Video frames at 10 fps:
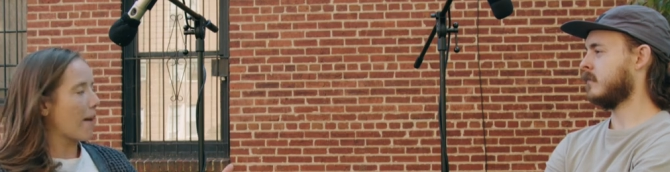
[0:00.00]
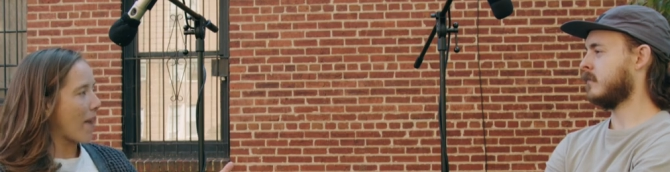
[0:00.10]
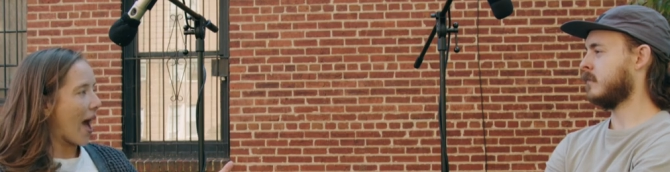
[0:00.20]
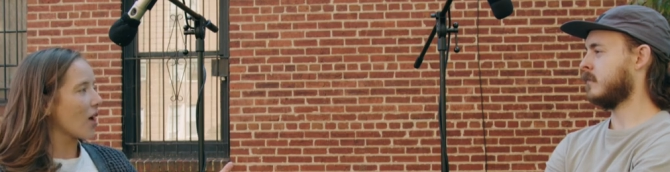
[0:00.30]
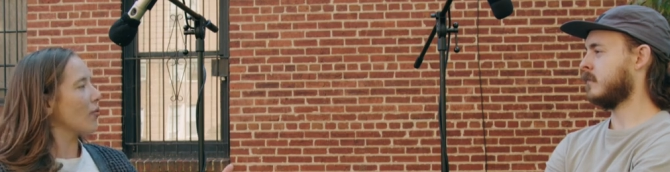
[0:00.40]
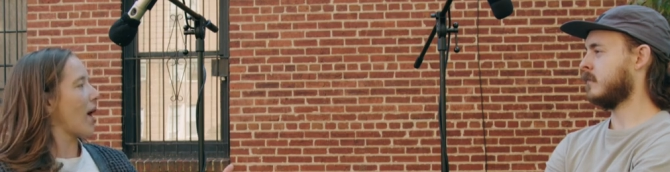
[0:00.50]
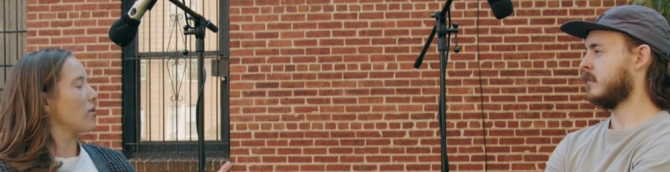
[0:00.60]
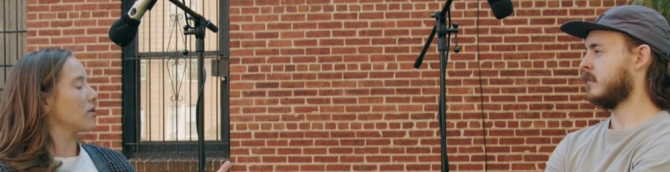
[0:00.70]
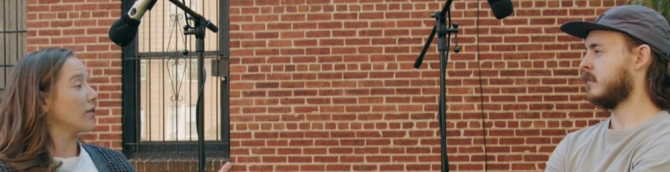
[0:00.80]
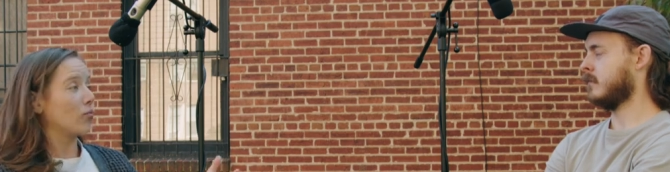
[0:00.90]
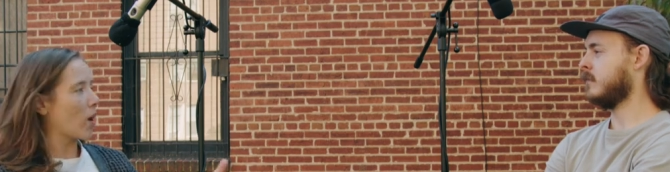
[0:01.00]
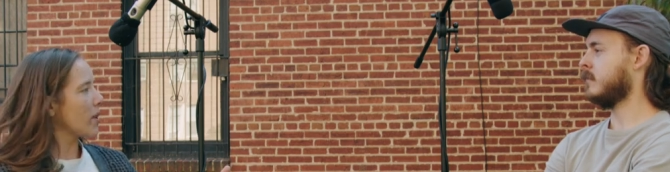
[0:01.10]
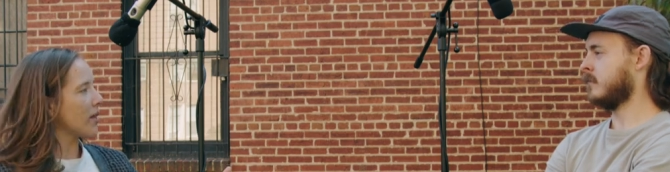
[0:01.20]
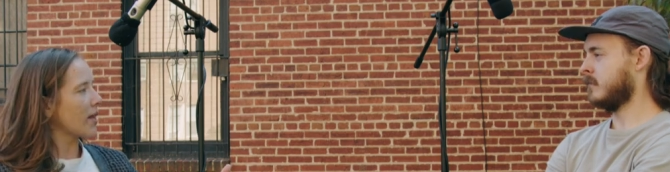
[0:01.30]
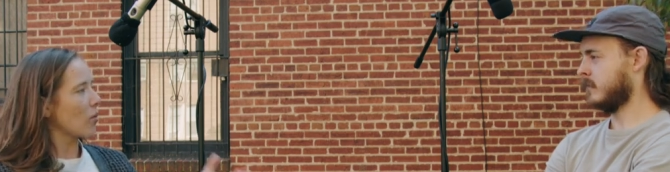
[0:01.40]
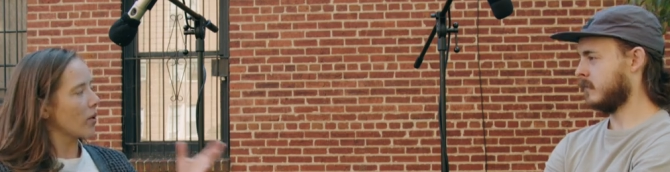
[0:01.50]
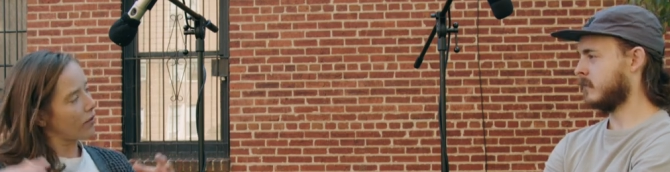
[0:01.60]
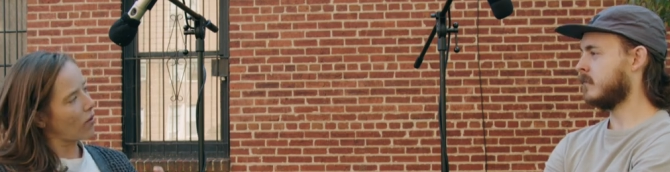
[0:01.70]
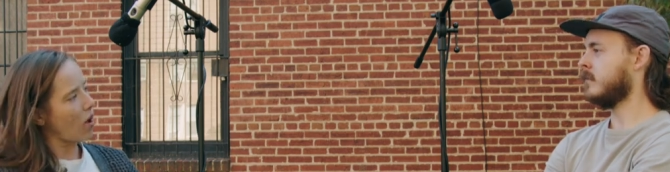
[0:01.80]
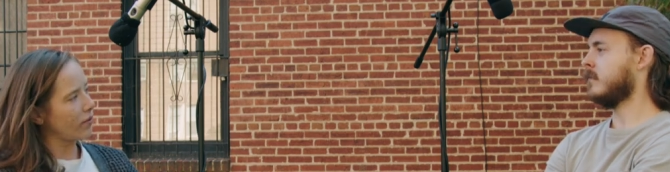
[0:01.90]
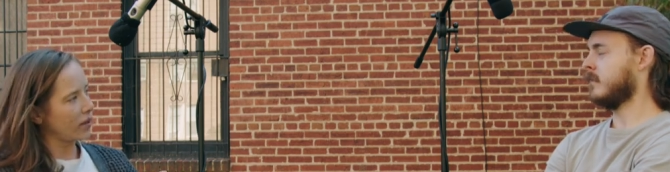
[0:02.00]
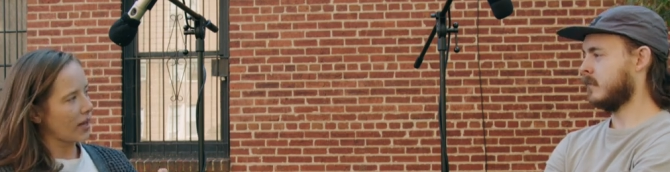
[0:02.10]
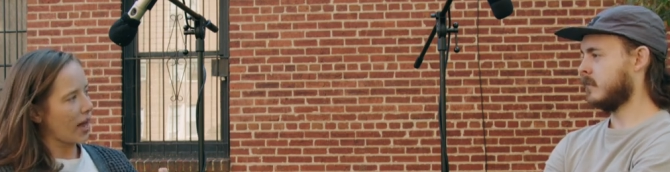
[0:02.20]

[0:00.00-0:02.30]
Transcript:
Speaker 1: backgrounds of women that were involved in